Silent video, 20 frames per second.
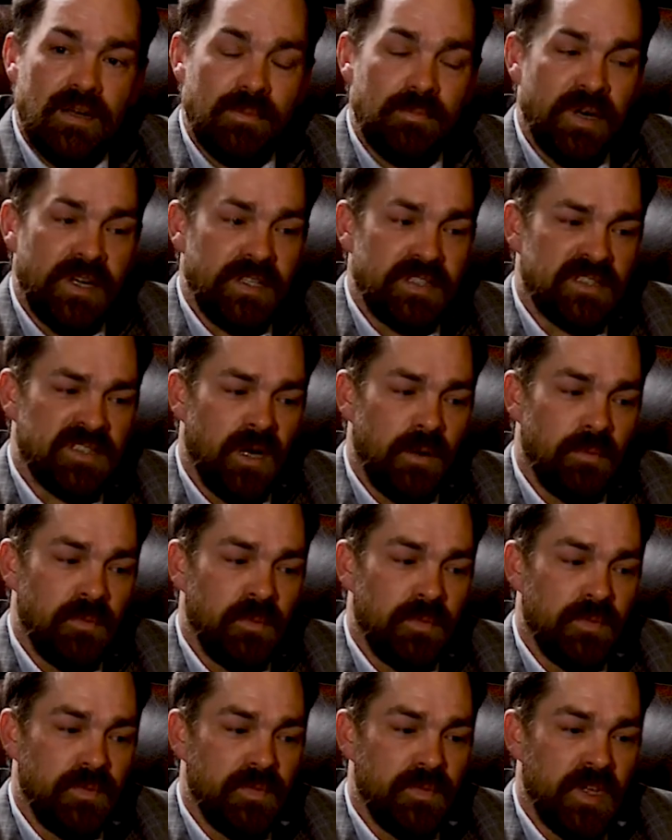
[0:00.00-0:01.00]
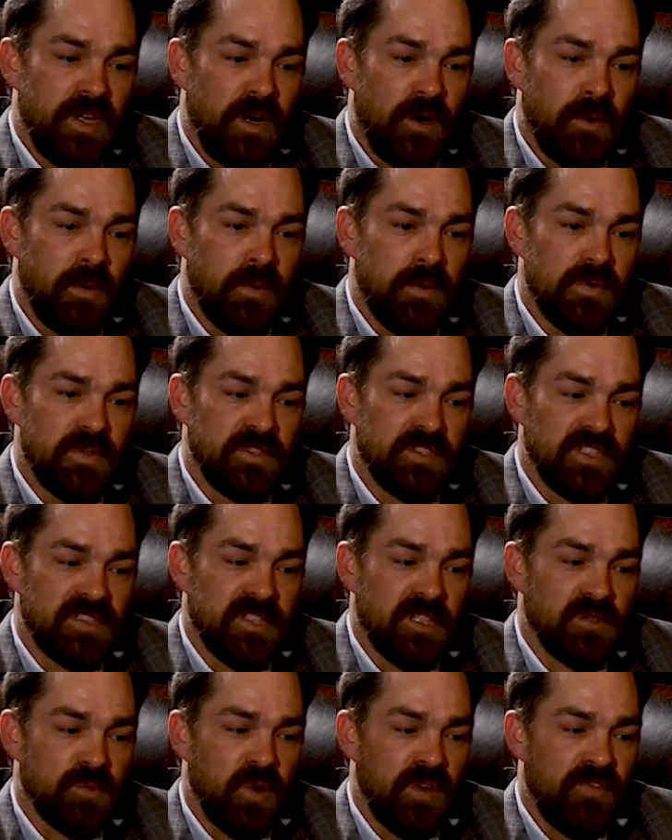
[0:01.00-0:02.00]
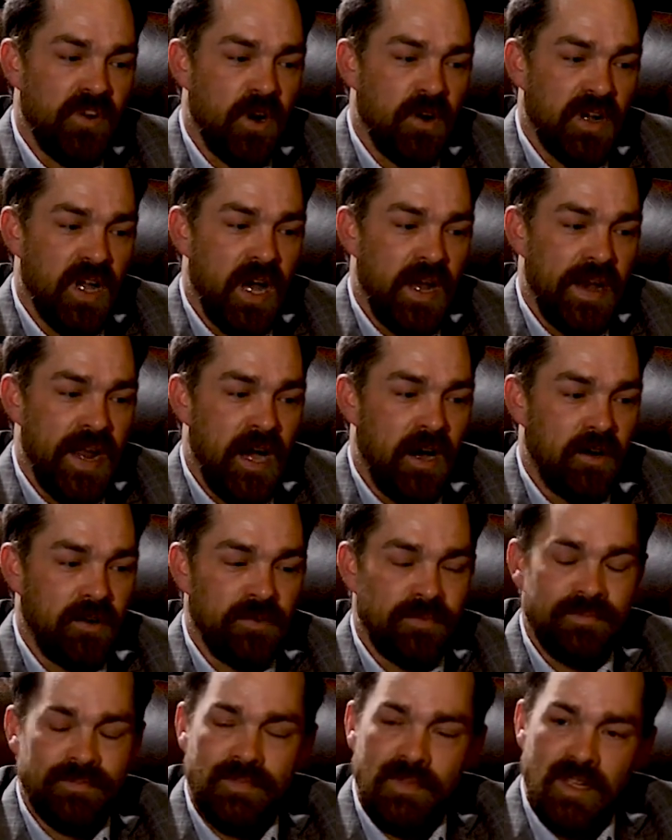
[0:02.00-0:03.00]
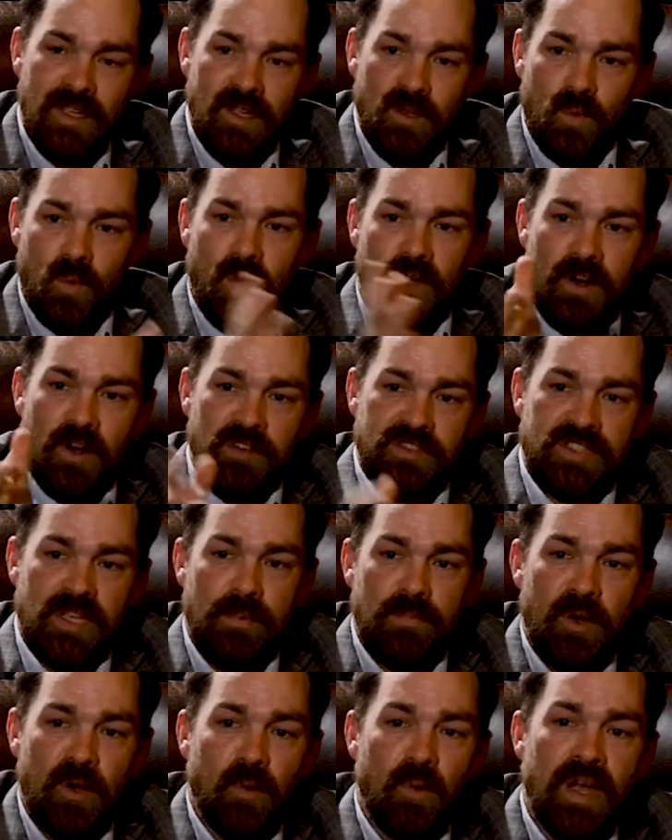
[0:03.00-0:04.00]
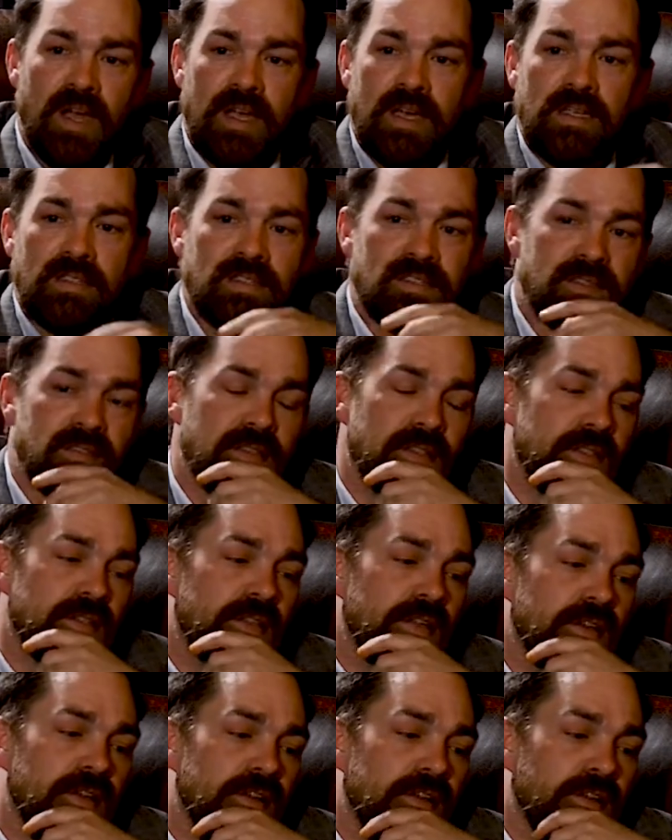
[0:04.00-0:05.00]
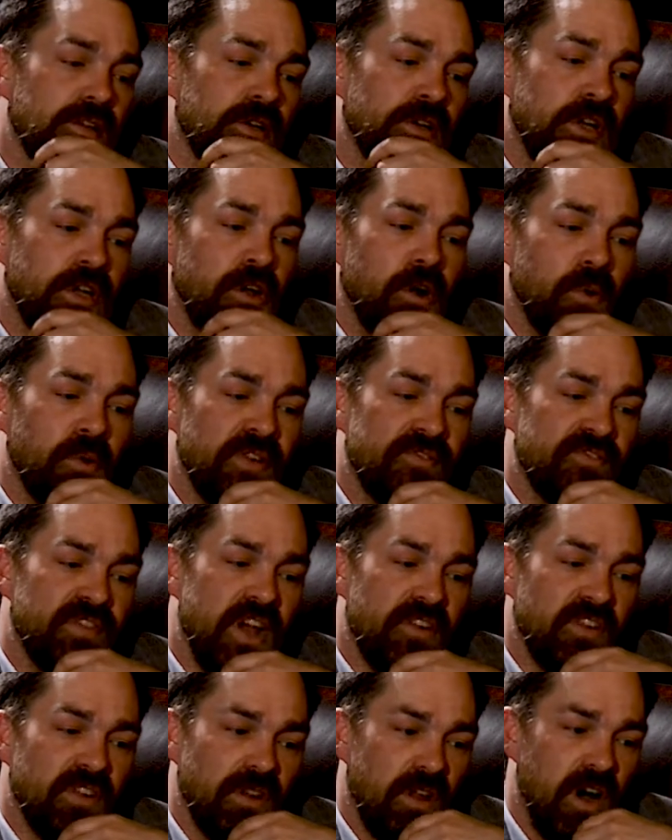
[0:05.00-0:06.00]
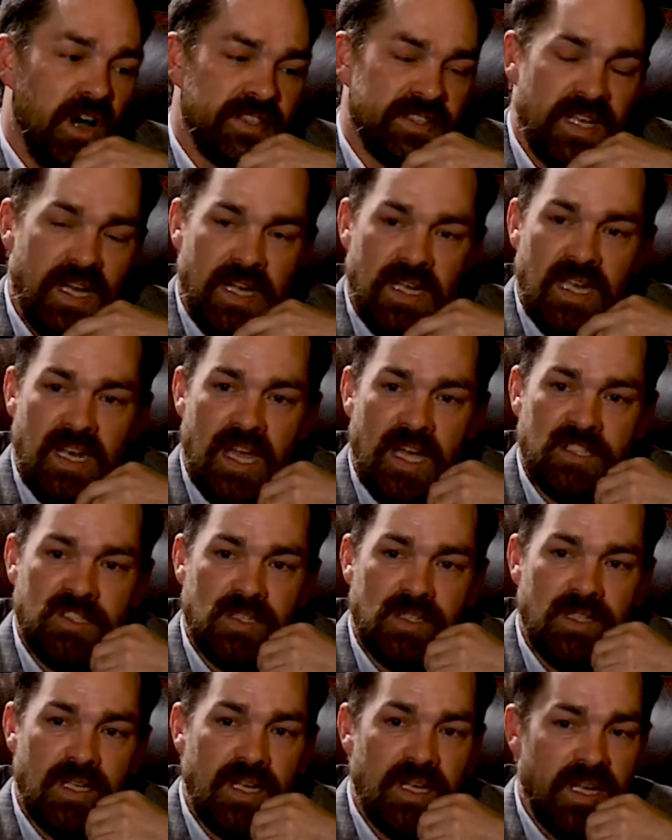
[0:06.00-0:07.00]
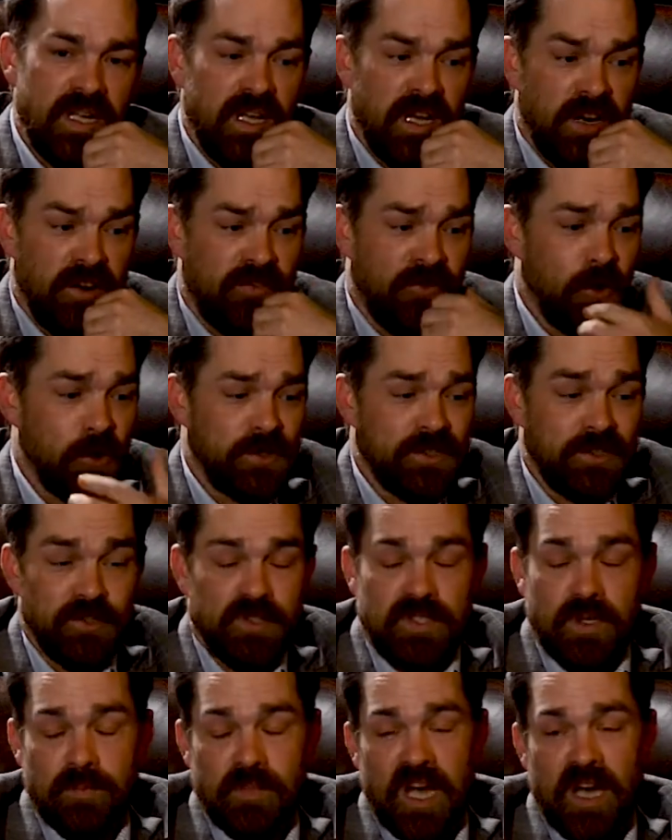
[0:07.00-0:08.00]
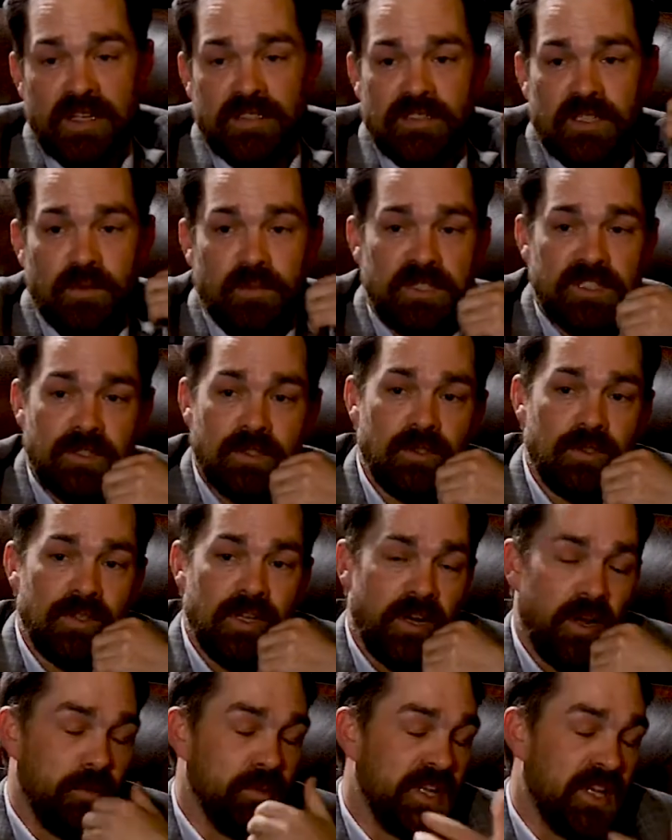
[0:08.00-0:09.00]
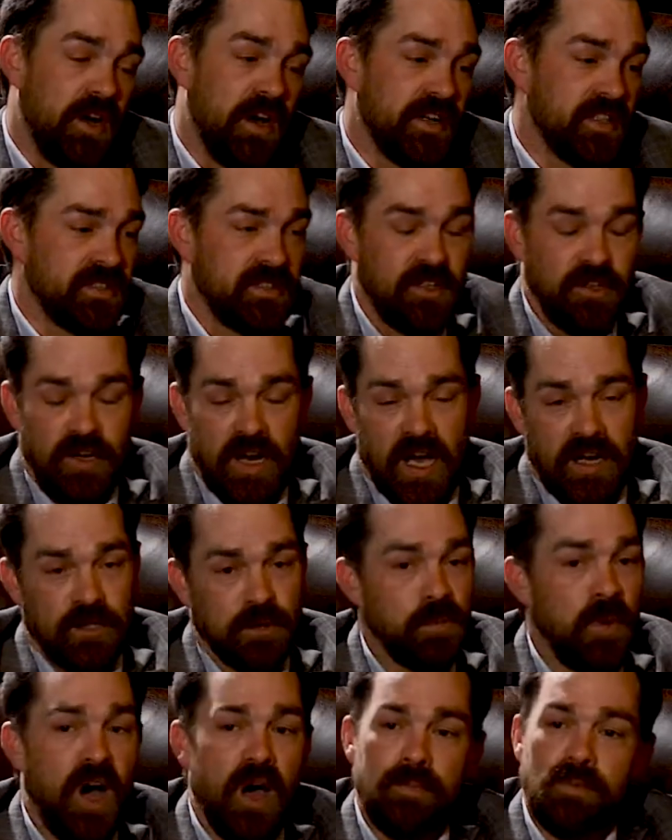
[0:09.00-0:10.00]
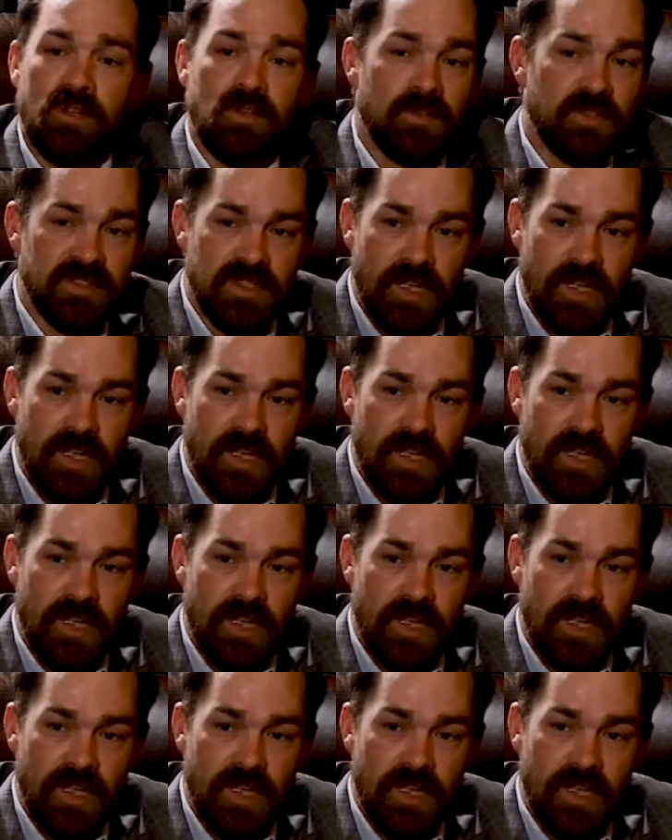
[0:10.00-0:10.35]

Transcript: but it's something, just because we've all gotten out and went our separate ways, we've never lost that connection. And of course, there's some guys in the platoon, and I'll be honest, that are not as popular as